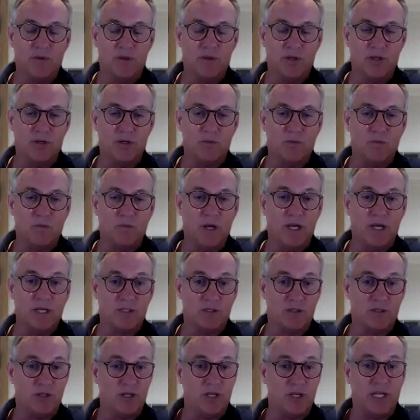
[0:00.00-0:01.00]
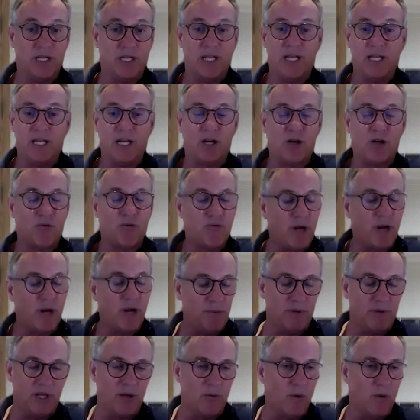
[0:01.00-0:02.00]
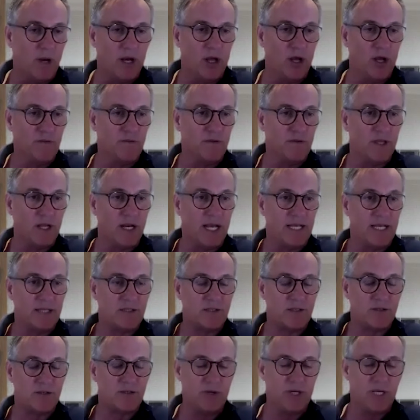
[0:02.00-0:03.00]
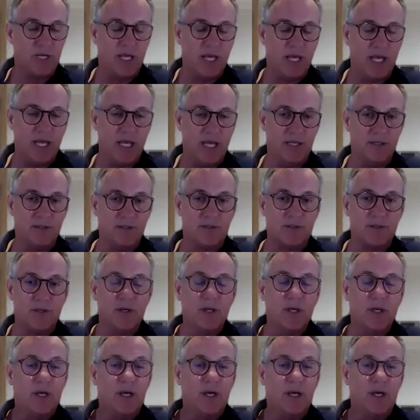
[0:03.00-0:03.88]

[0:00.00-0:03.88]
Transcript: that has done it incredibly well over the last three years,